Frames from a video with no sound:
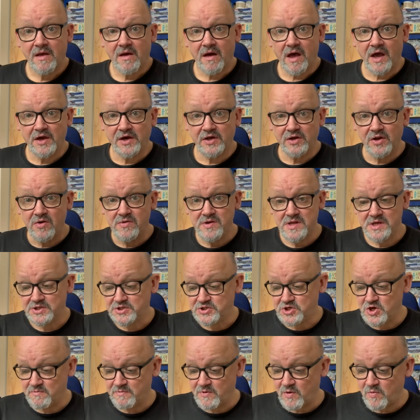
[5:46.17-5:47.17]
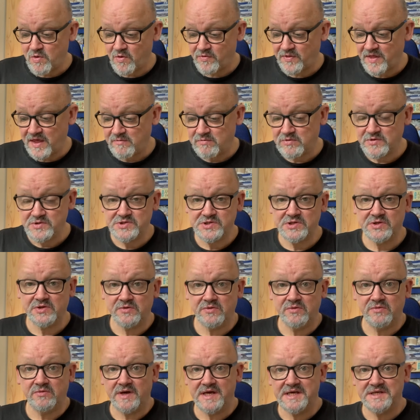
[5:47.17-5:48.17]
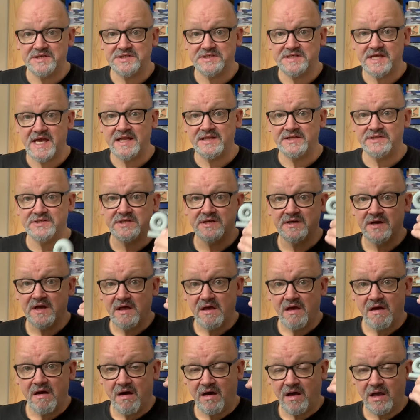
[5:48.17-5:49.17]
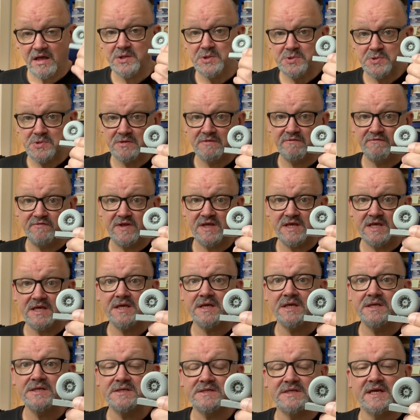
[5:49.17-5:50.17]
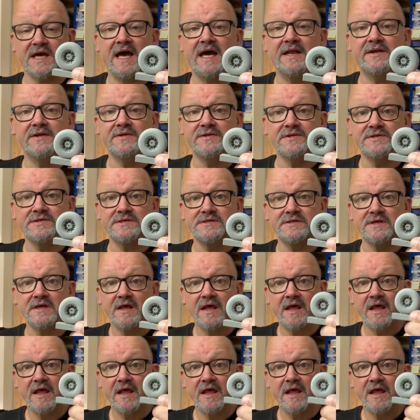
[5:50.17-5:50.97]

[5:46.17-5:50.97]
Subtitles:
I could only assume that what they will do is send 100 of these to Hannant's,